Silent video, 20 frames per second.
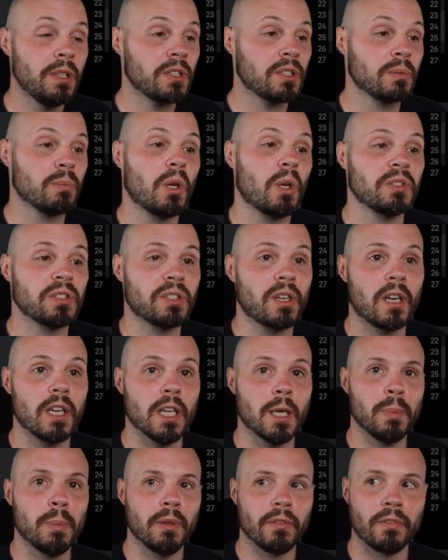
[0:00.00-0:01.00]
small
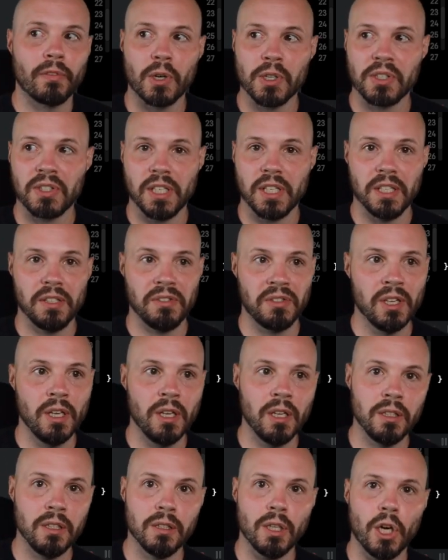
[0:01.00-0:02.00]
startup versus
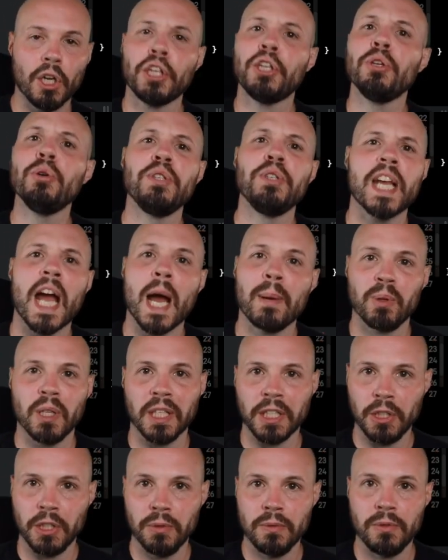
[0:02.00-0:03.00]
a huge app
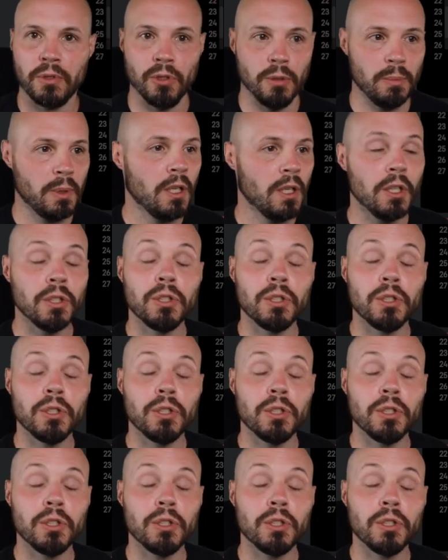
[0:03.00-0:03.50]
like YouTube.